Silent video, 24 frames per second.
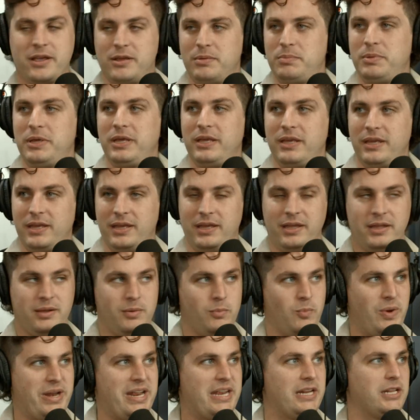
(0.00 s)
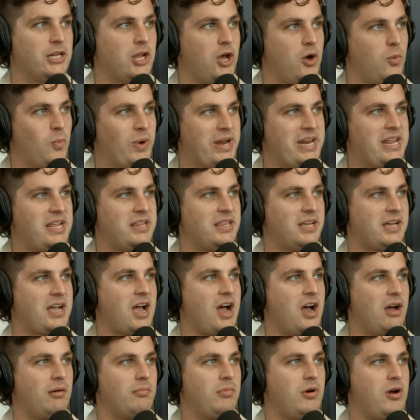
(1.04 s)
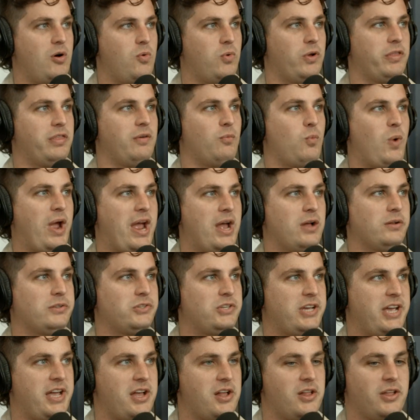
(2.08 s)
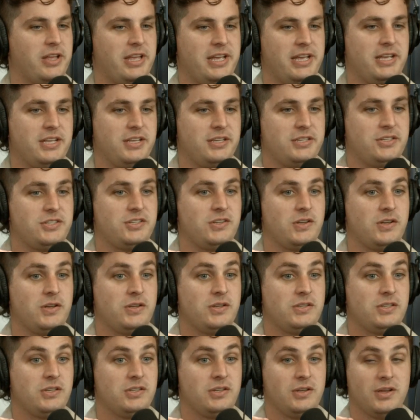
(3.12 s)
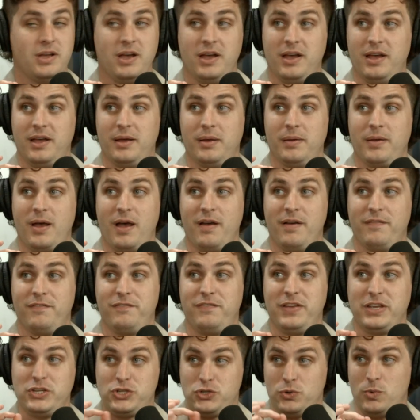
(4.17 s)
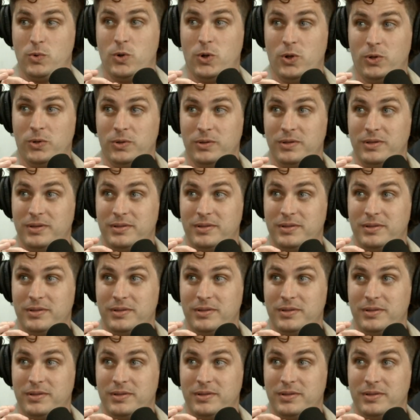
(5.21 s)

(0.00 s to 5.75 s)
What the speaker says: could be it. We need the combo where the whale tail is a visual